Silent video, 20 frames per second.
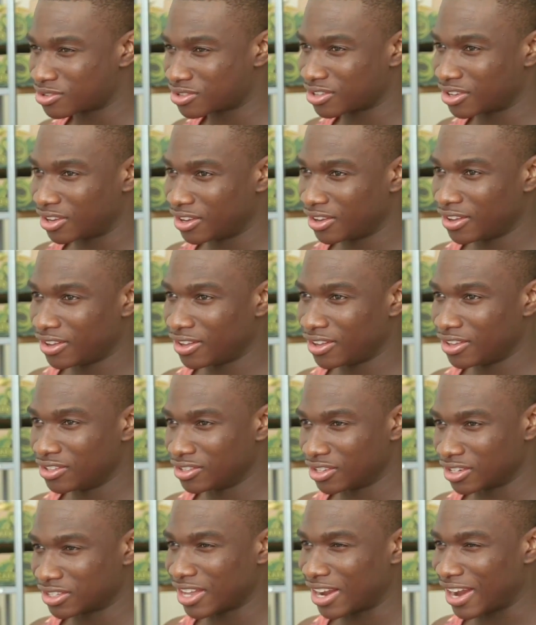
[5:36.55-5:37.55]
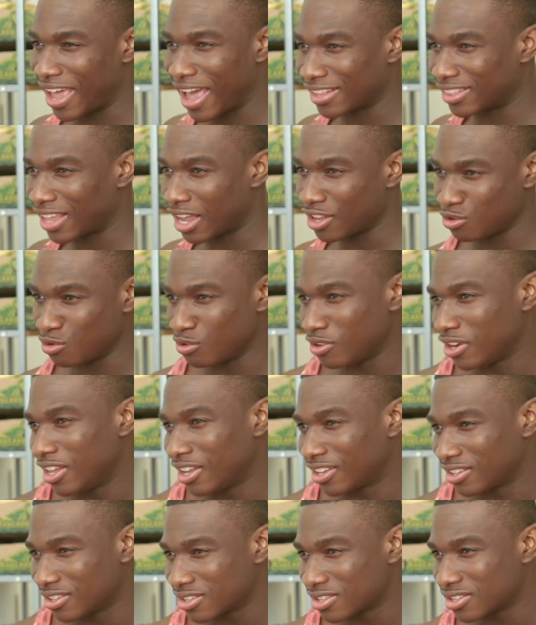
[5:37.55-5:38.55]
Yeah. You understand? It had that
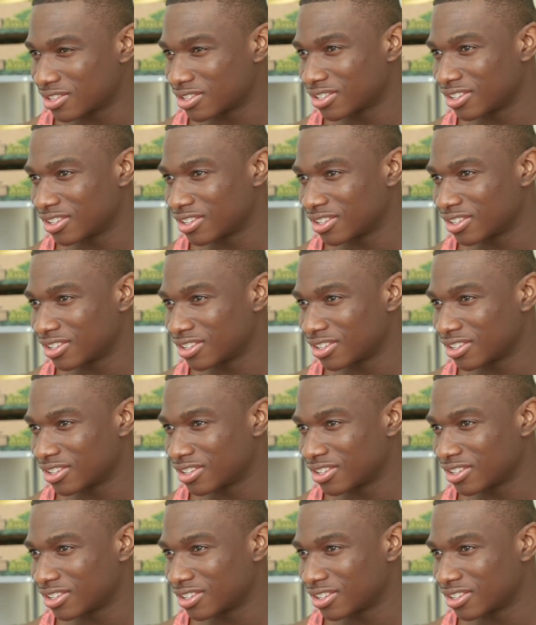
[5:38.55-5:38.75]
uniqueness.